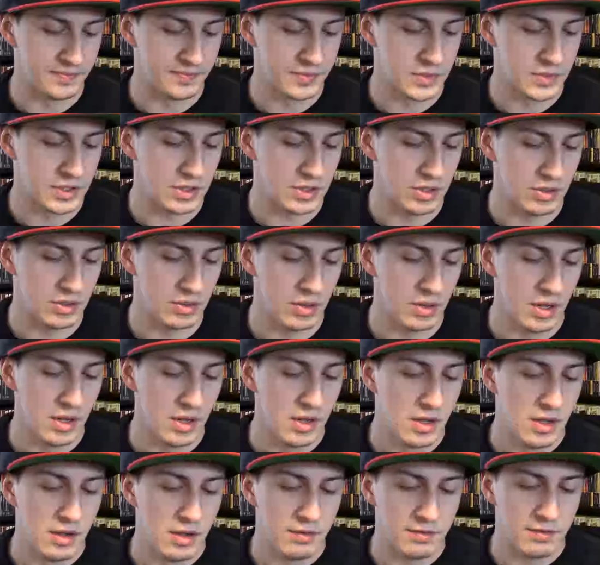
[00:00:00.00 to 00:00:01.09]
So
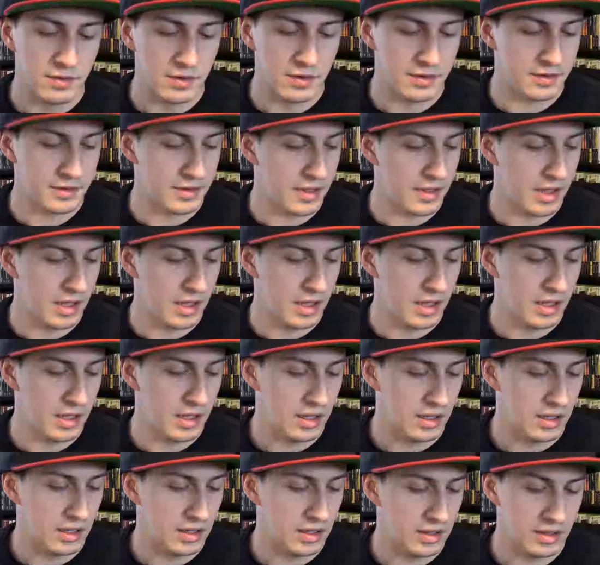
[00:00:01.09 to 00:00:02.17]
first
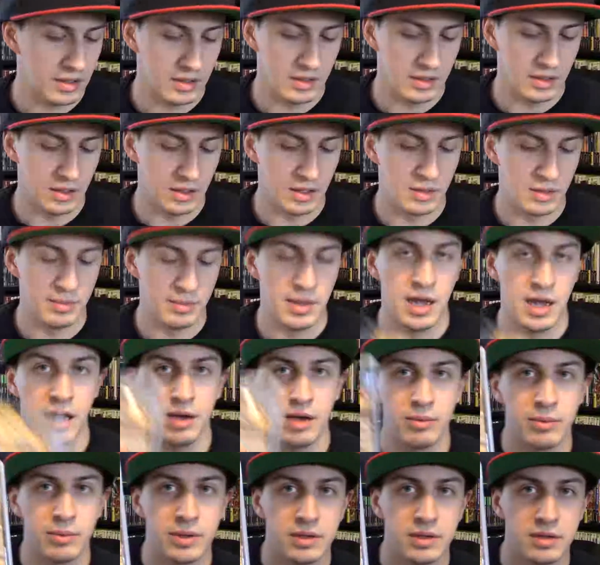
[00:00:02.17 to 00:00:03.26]
thing,
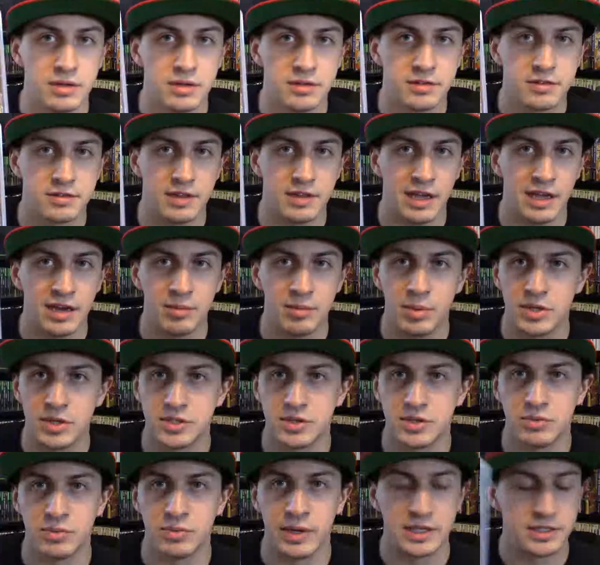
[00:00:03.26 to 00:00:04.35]
Hot Wheels. They had a bunch
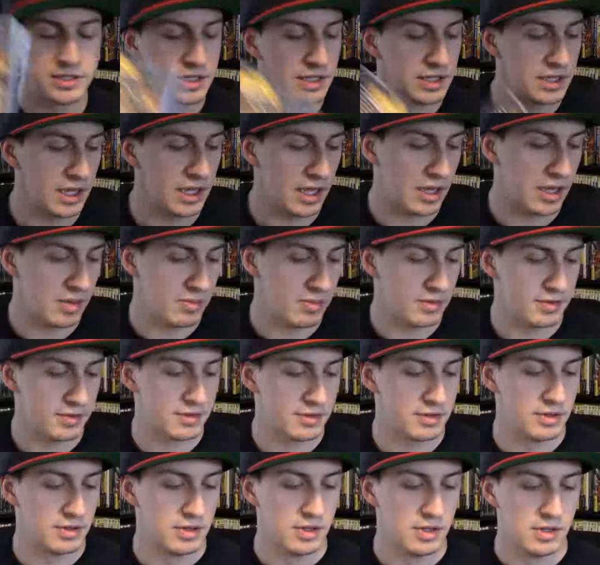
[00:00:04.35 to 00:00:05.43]
of racing
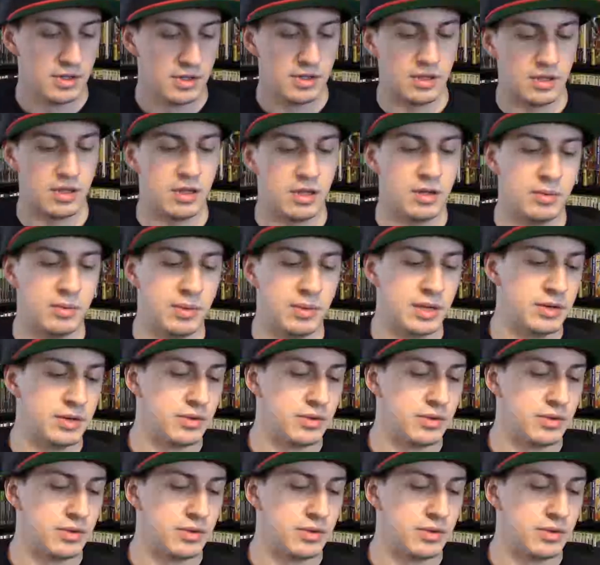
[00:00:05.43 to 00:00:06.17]
games, and